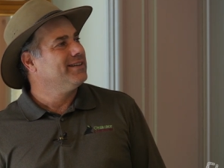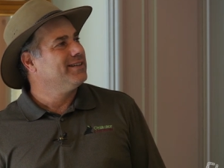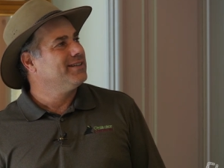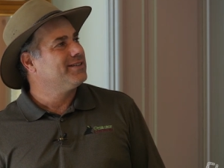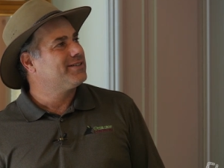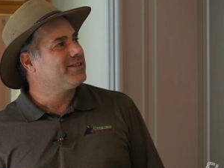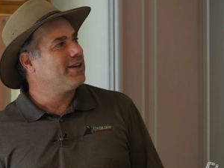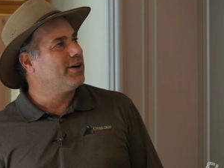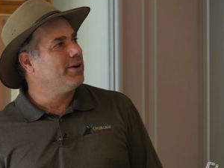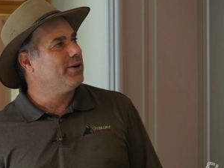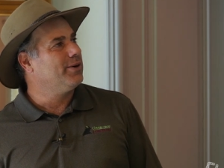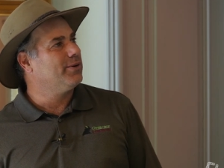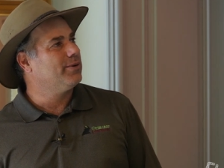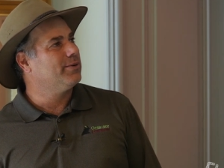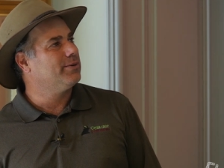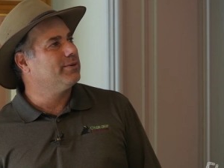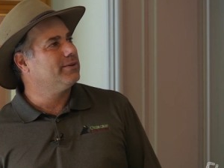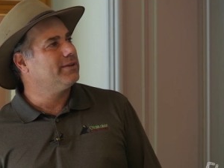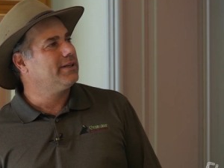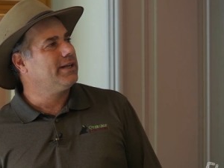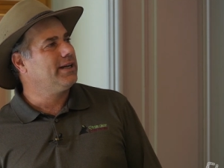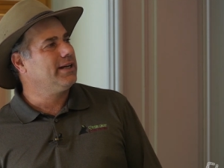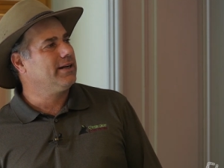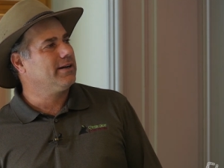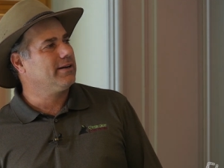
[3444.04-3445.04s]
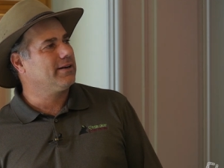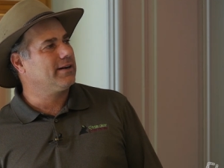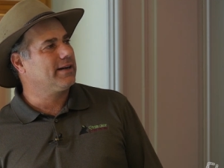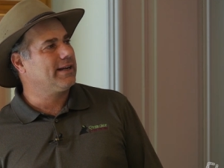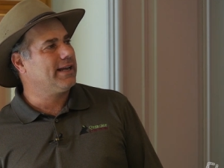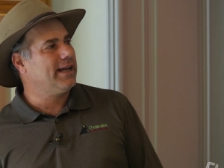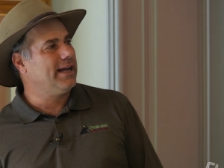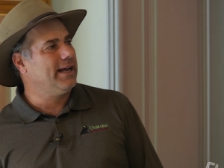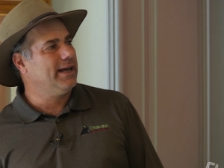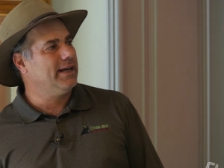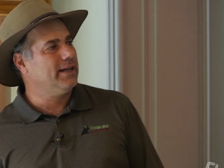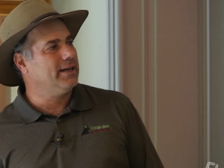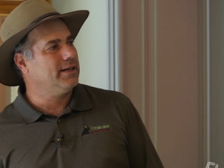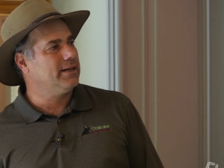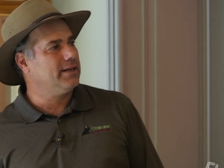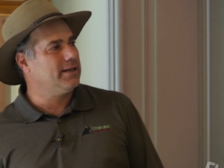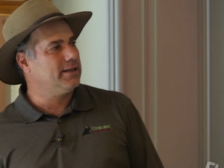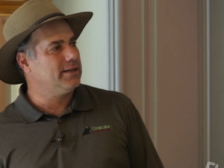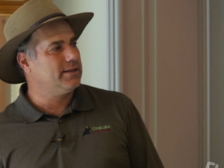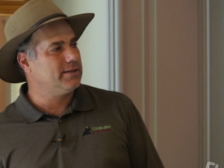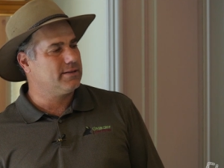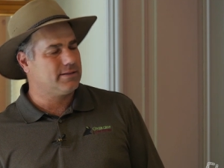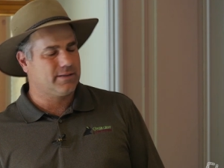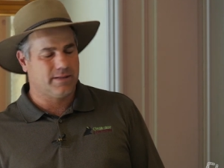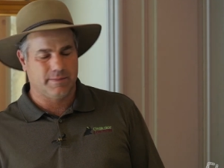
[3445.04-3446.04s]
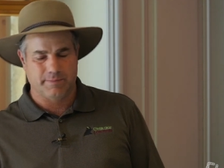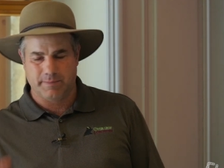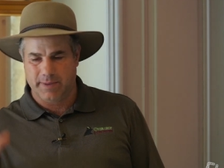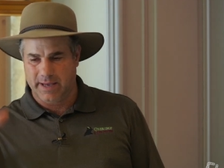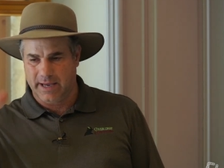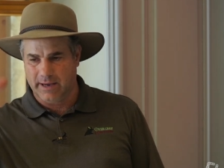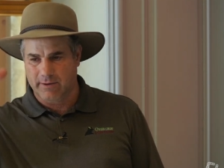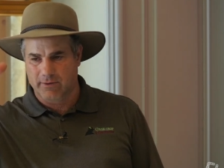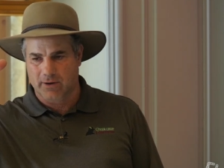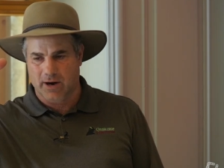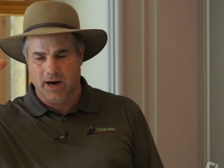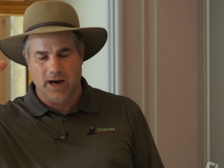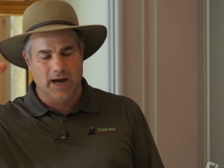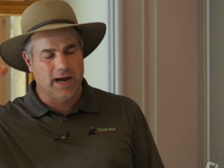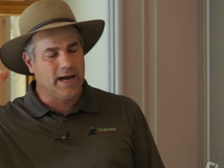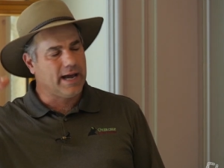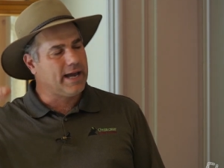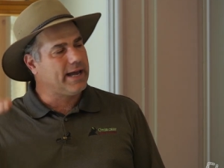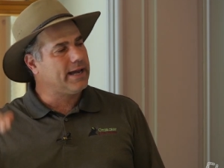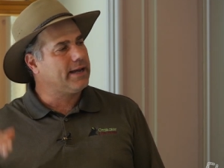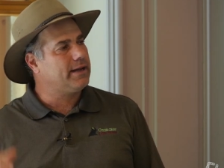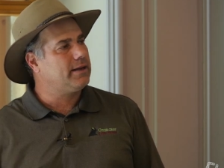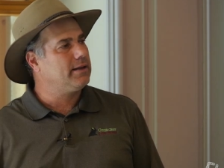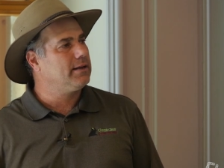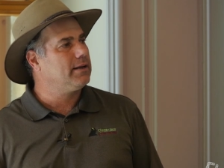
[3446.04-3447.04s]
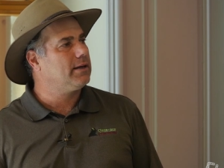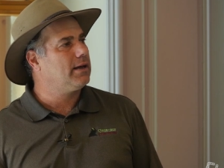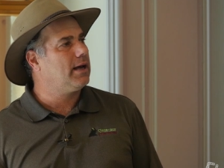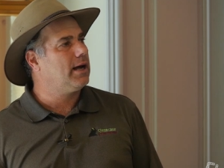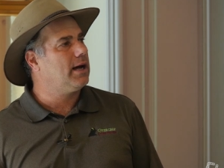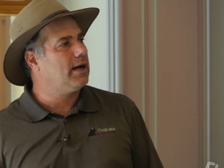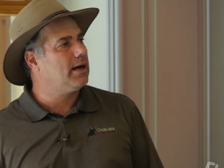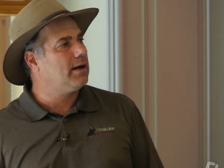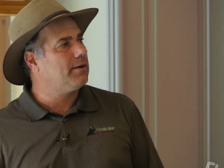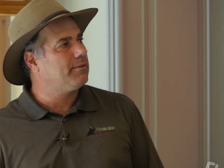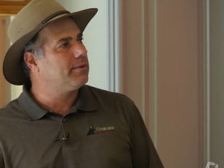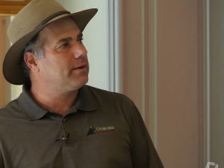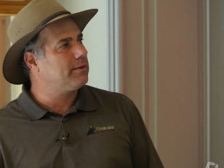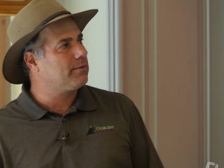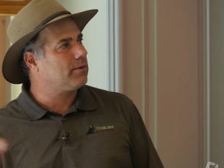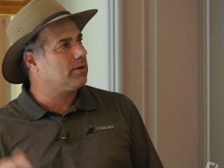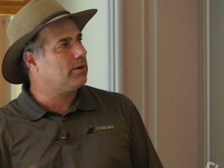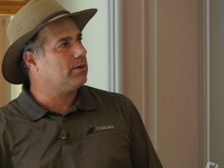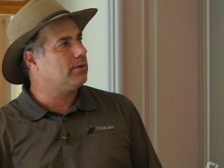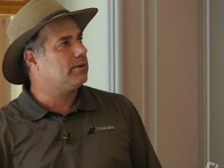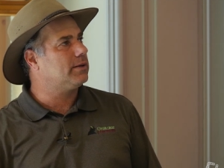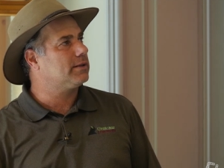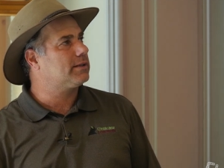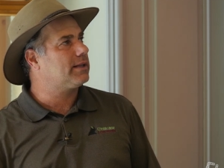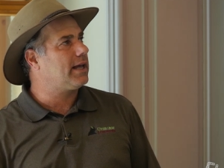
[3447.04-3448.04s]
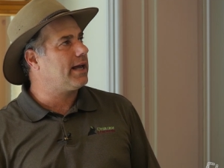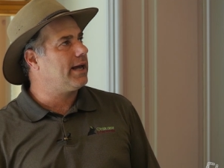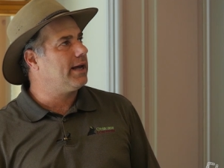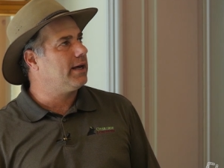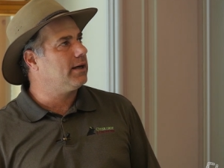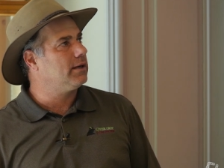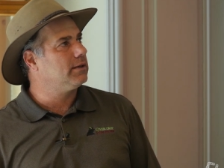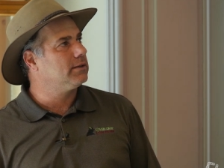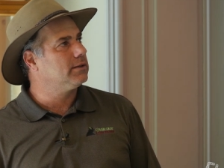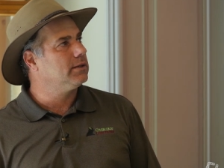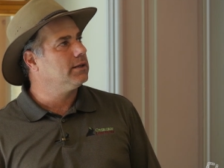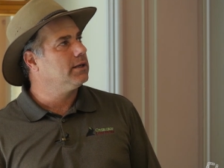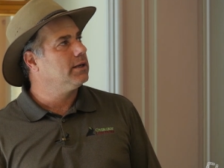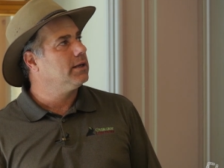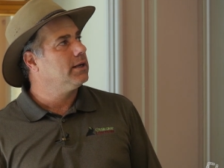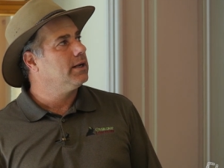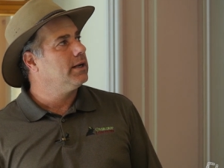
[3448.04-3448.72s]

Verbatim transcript: so here again is the big rye. Uh, we roll it down,